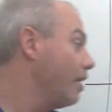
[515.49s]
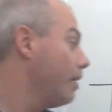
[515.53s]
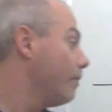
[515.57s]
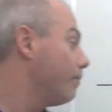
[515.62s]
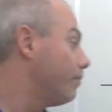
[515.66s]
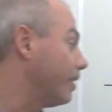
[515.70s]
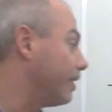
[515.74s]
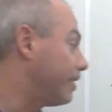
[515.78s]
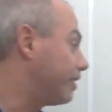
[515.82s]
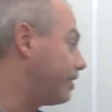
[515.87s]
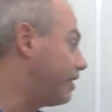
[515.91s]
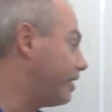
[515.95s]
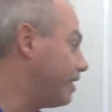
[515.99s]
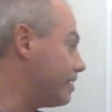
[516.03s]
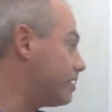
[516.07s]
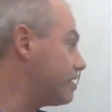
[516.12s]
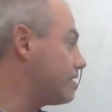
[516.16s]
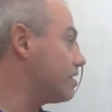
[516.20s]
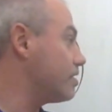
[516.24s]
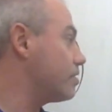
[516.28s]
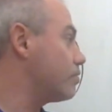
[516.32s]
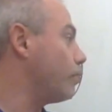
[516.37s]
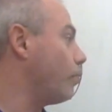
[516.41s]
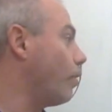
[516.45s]
But this
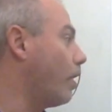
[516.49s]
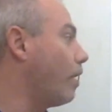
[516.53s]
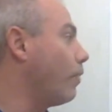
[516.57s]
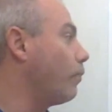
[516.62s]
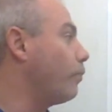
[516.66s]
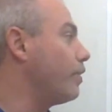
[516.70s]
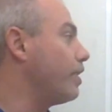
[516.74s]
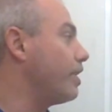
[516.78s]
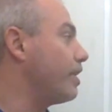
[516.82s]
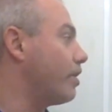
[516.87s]
is what we